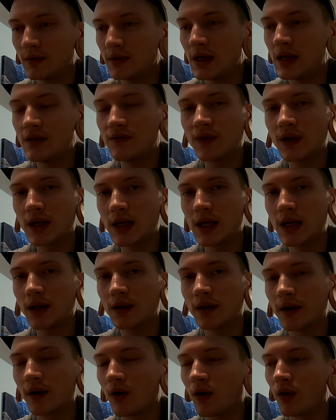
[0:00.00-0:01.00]
even
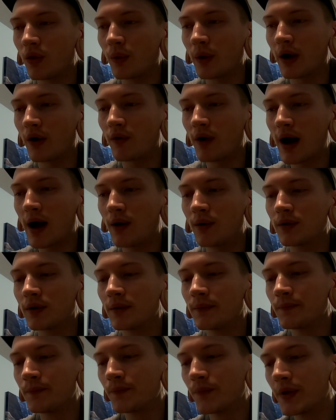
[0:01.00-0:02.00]
healing all the way around,
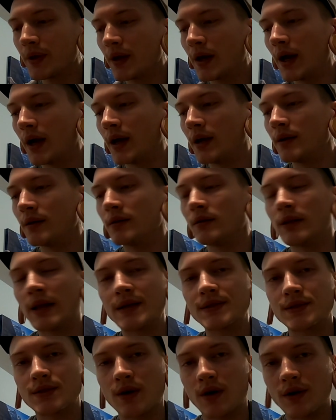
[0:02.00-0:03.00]
and
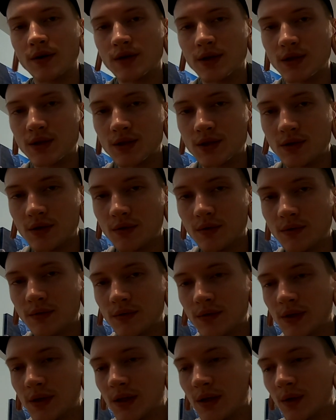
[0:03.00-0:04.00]
less scar tissue
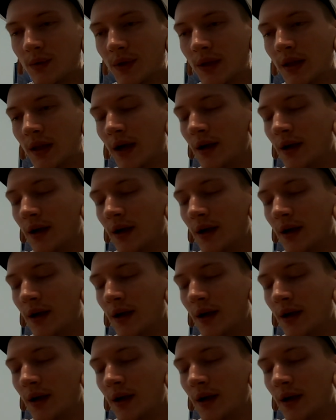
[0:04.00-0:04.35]
to deal with